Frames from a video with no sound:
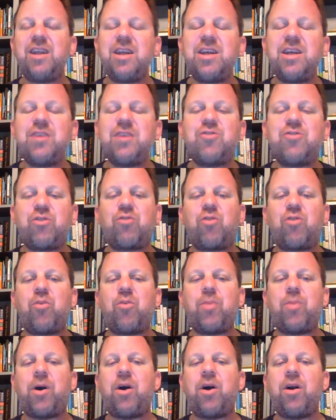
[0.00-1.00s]
integral
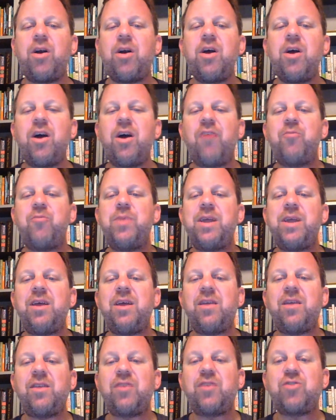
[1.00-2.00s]
part of
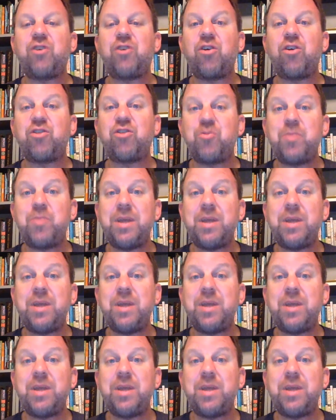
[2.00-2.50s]
being the church,